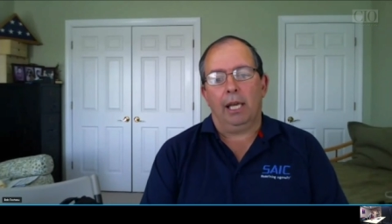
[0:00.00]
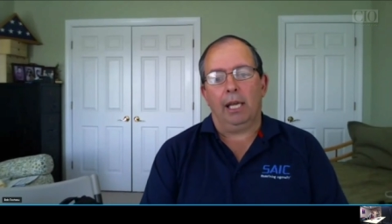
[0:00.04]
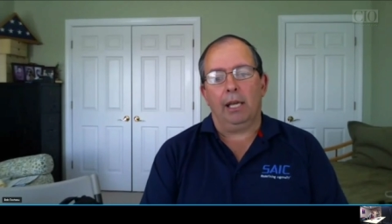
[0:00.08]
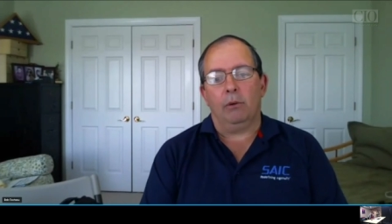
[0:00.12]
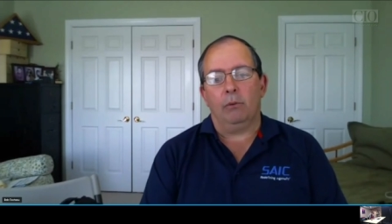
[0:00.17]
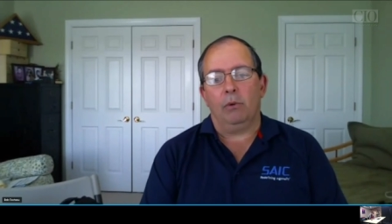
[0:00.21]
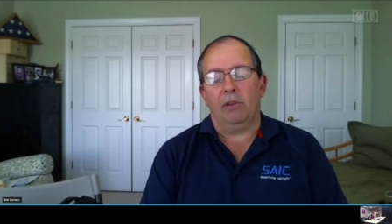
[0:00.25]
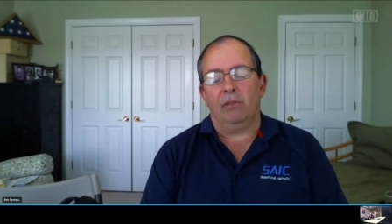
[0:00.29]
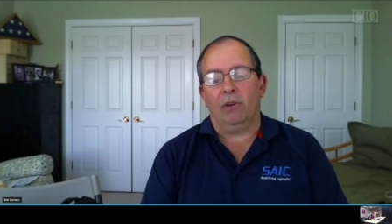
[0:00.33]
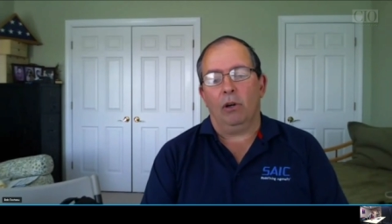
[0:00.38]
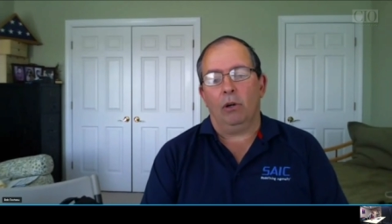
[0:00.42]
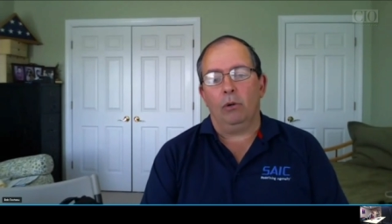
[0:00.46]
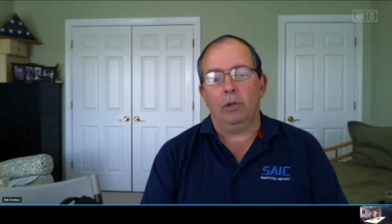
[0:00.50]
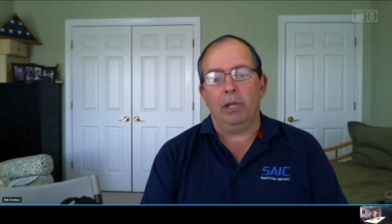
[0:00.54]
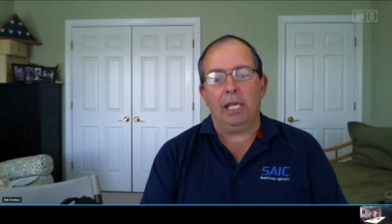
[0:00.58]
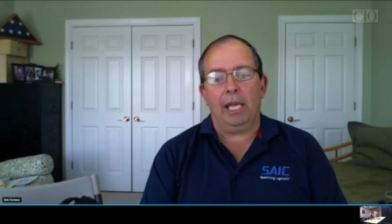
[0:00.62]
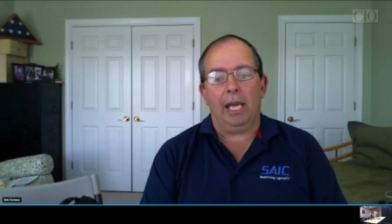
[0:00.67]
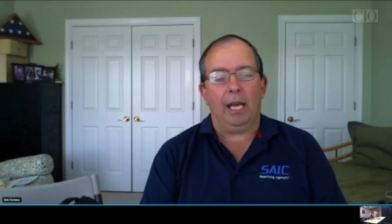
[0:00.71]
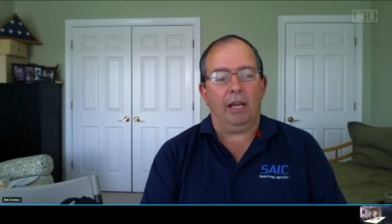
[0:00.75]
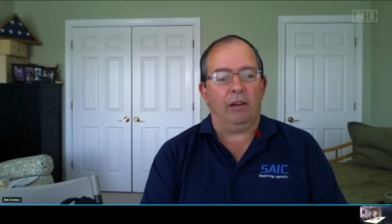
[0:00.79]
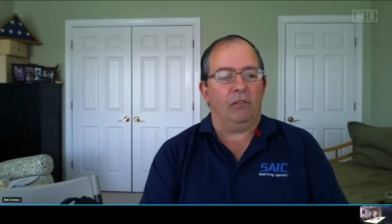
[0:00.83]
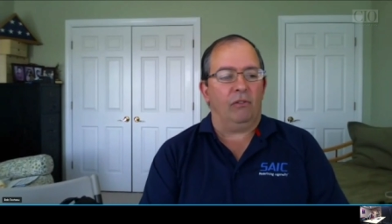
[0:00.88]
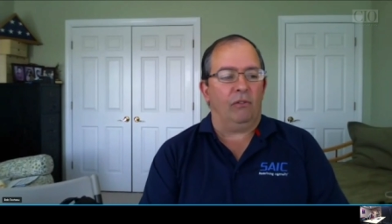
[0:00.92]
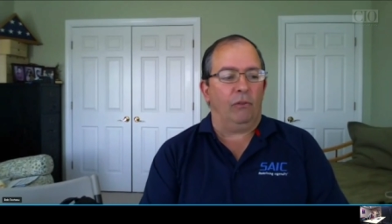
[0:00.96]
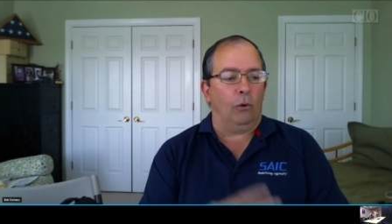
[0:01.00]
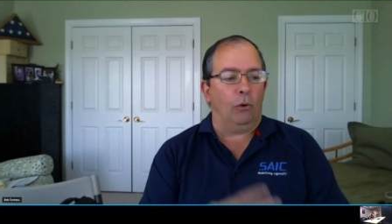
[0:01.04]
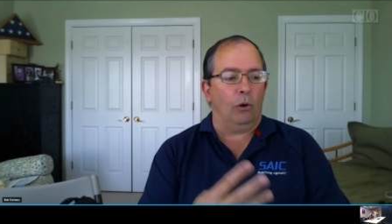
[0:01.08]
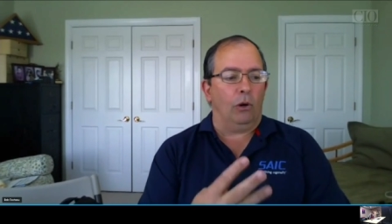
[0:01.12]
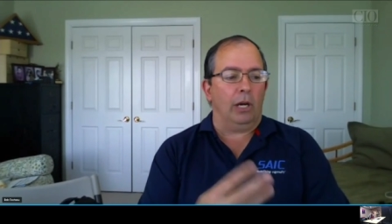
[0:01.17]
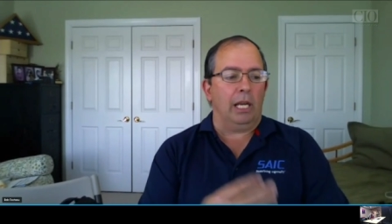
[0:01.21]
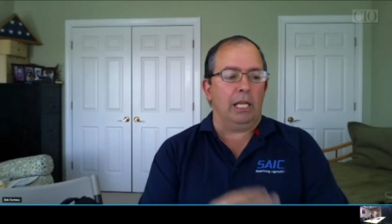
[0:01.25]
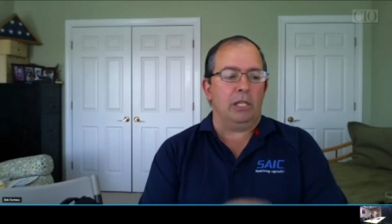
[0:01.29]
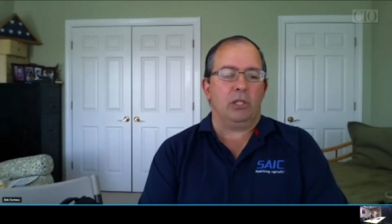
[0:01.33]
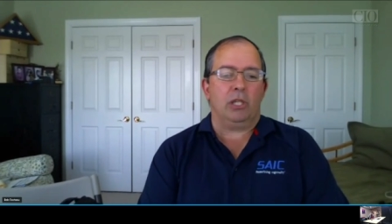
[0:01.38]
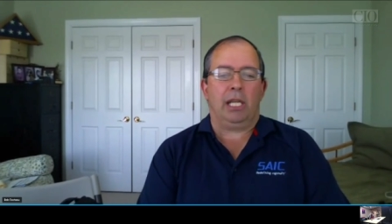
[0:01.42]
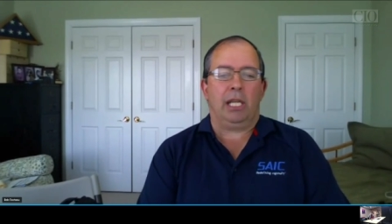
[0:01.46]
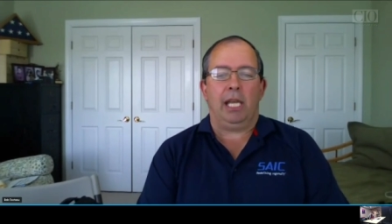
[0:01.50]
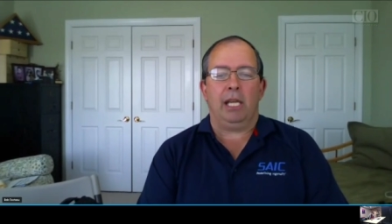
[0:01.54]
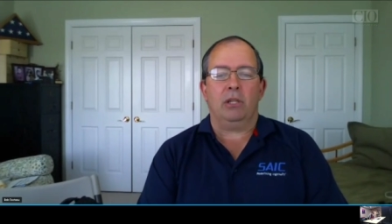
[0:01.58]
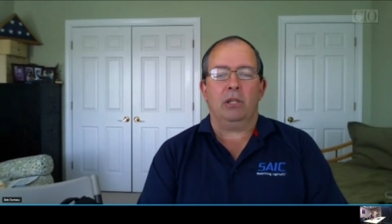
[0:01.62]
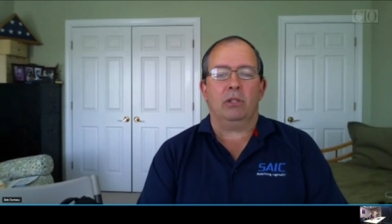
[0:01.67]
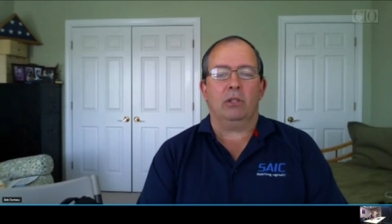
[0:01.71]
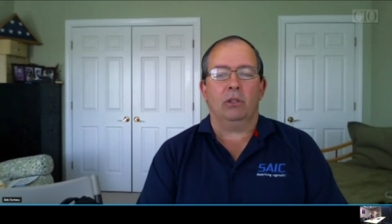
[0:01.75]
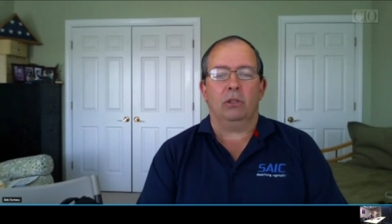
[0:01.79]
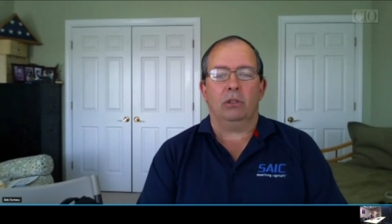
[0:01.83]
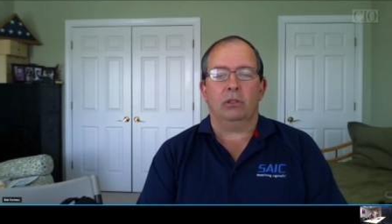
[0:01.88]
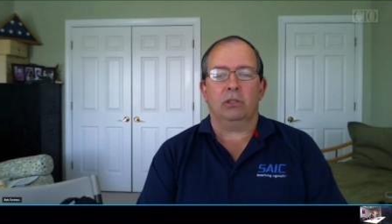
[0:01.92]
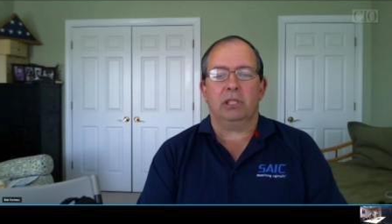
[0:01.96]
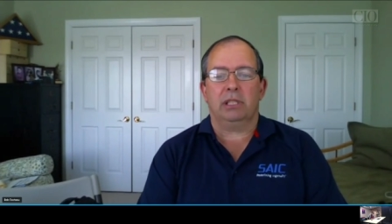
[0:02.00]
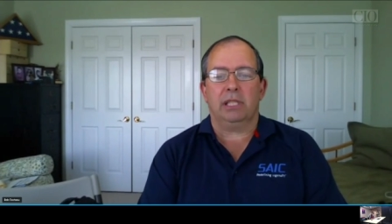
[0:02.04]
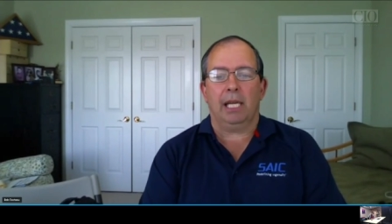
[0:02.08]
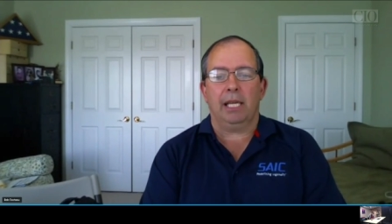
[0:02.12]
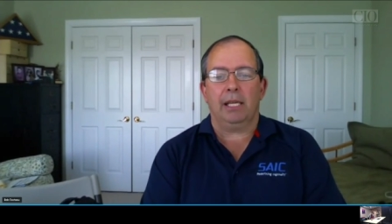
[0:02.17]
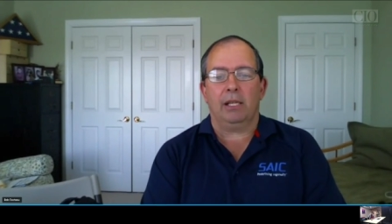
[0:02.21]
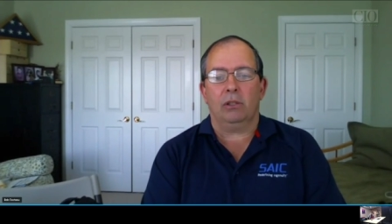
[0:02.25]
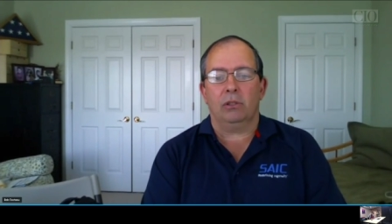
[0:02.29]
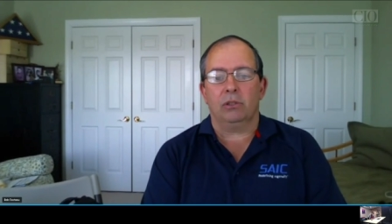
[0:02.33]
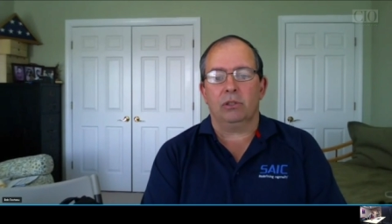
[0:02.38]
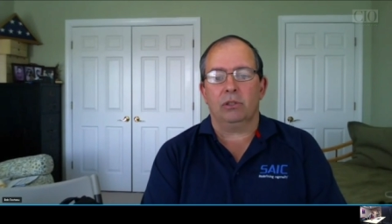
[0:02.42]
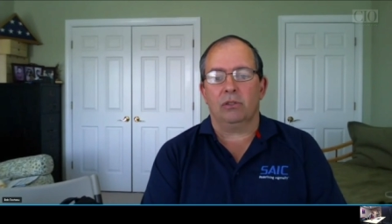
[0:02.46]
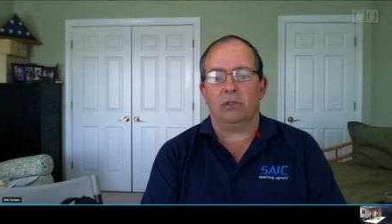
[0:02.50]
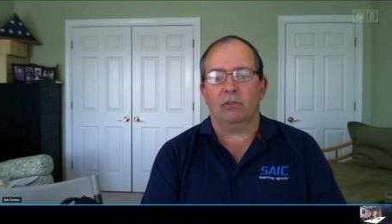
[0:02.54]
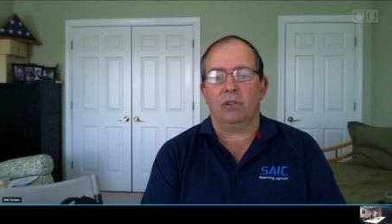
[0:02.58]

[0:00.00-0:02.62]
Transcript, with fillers: And we've only had four educational cycles